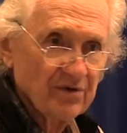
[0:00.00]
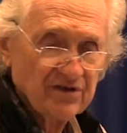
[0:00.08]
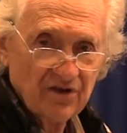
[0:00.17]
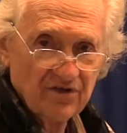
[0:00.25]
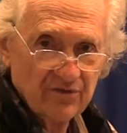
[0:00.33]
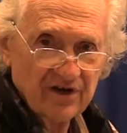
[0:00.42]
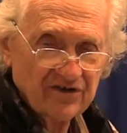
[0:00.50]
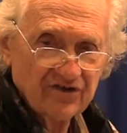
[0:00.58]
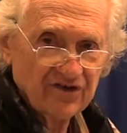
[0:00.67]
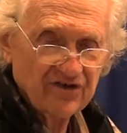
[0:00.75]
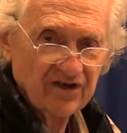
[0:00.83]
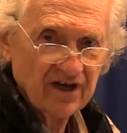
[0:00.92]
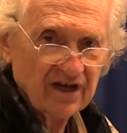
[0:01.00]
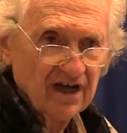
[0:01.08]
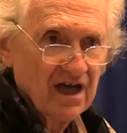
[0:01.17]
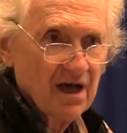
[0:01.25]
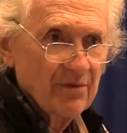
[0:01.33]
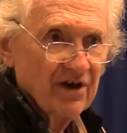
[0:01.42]
but they're 3 inches thick
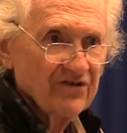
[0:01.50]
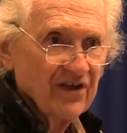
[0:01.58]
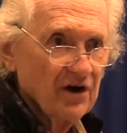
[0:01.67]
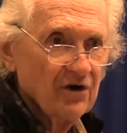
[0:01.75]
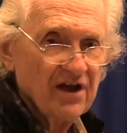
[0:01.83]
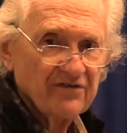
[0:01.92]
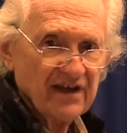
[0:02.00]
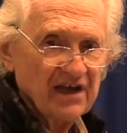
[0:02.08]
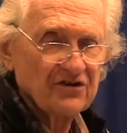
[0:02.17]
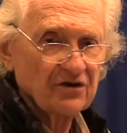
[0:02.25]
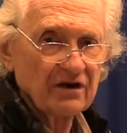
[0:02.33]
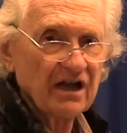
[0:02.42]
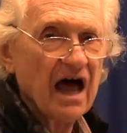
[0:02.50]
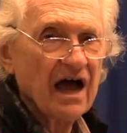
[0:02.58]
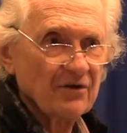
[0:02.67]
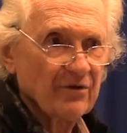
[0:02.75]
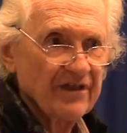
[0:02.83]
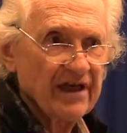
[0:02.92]
because they don't have to
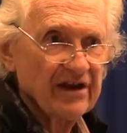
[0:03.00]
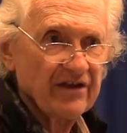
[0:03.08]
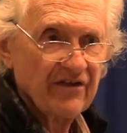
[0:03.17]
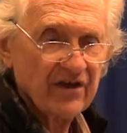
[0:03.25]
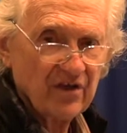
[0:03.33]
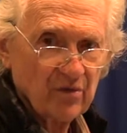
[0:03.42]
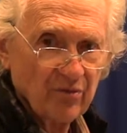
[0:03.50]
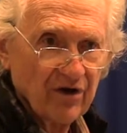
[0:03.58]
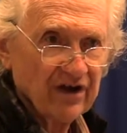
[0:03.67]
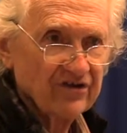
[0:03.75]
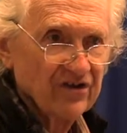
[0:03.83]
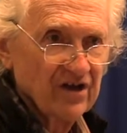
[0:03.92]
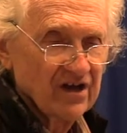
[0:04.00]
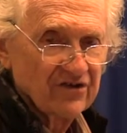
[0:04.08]
interlock with any of the other bricks.